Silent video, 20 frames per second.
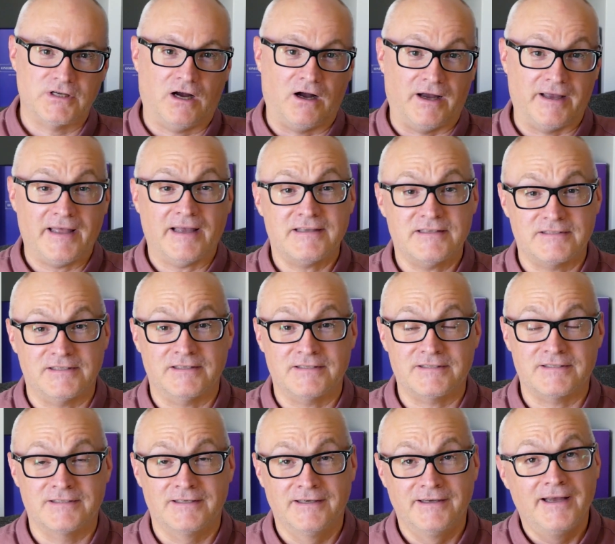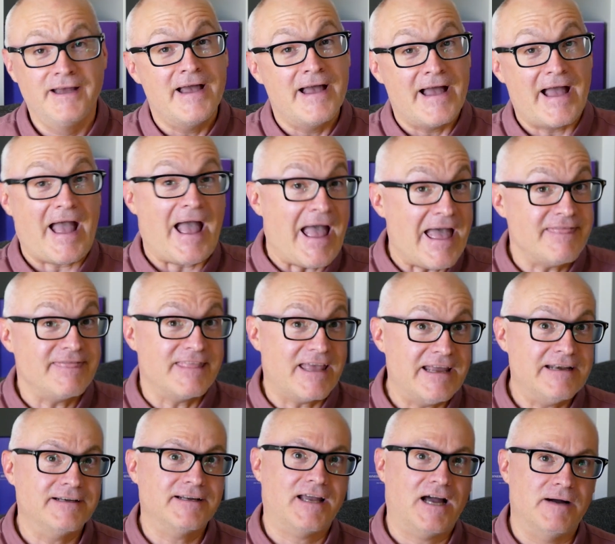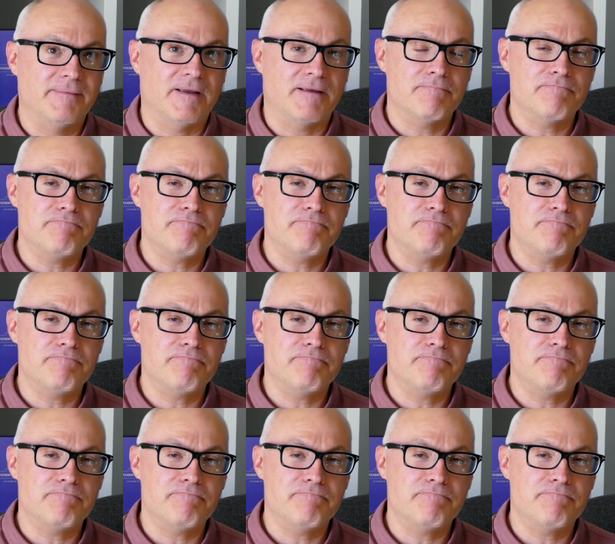hiatus and then coming